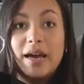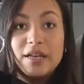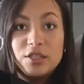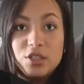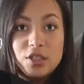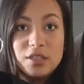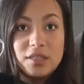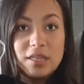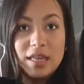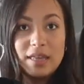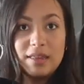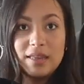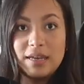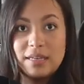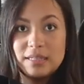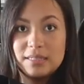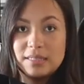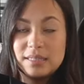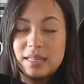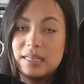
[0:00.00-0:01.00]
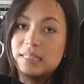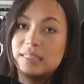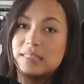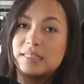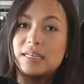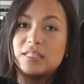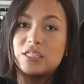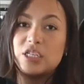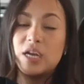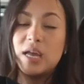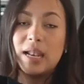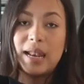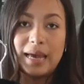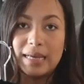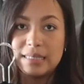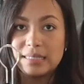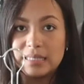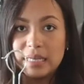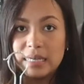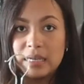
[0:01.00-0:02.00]
I just think that it's like such a
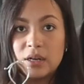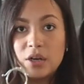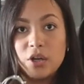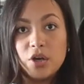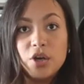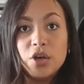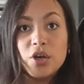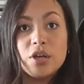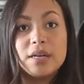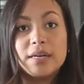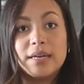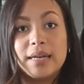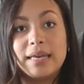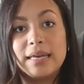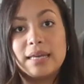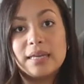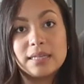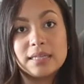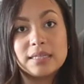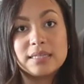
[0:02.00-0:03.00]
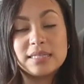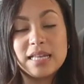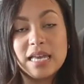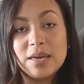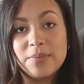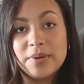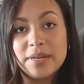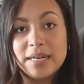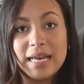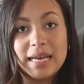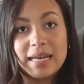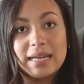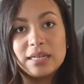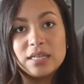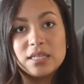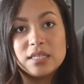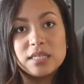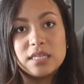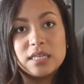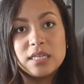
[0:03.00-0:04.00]
classic look and like statement
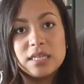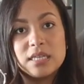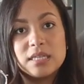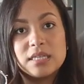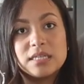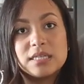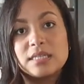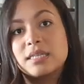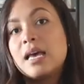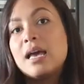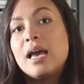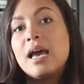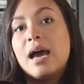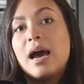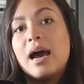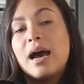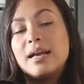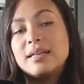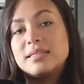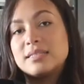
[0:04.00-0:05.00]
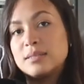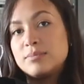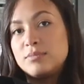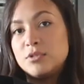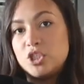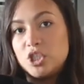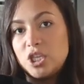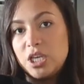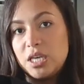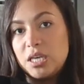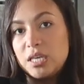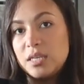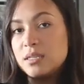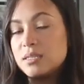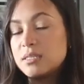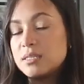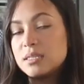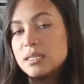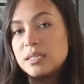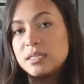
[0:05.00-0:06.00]
necklaces and some
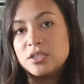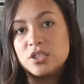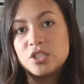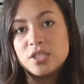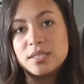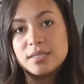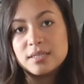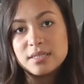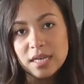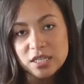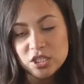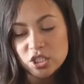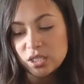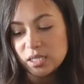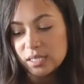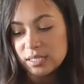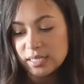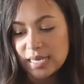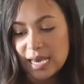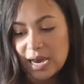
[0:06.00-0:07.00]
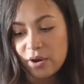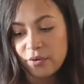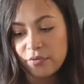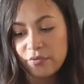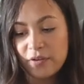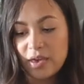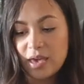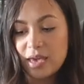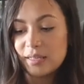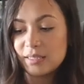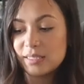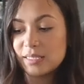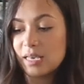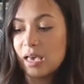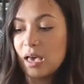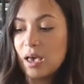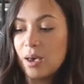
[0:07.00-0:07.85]
jeans. It's just such an easy outfit.